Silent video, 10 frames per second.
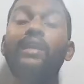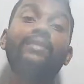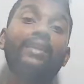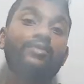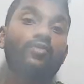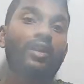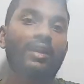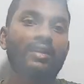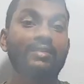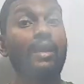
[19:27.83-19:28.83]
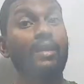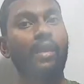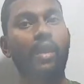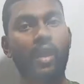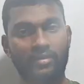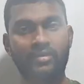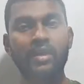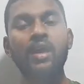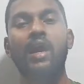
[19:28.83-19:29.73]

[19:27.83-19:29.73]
That things we will understand at last,